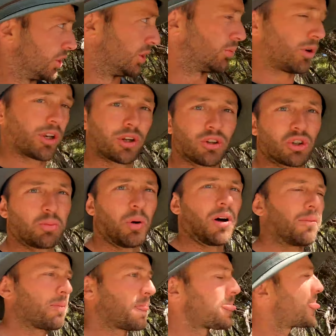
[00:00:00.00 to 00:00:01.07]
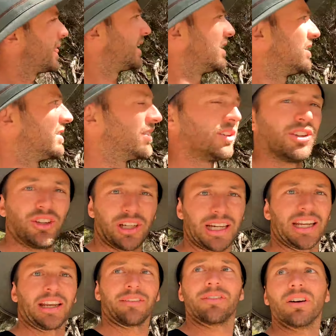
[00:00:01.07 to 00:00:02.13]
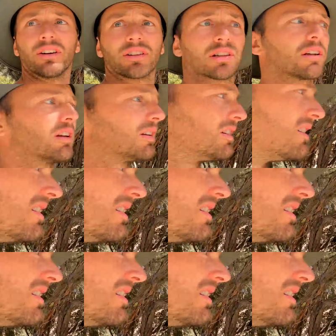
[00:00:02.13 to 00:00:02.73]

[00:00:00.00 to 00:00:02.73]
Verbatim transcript: If you want a good spot, you get here first.